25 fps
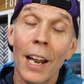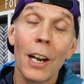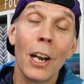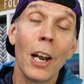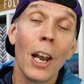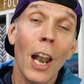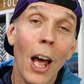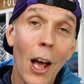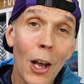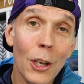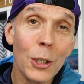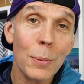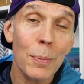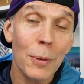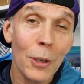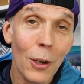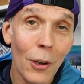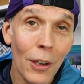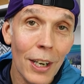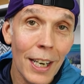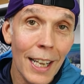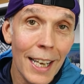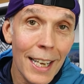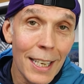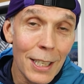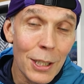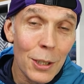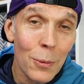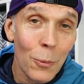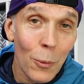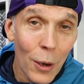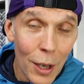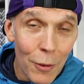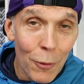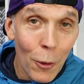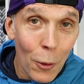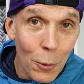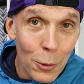And last but not least,
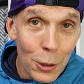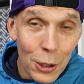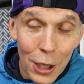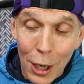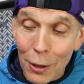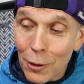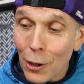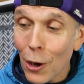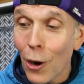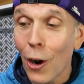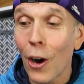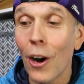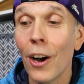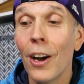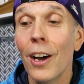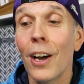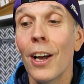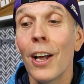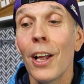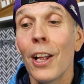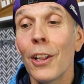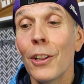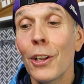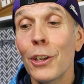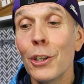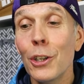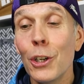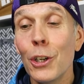we've also got the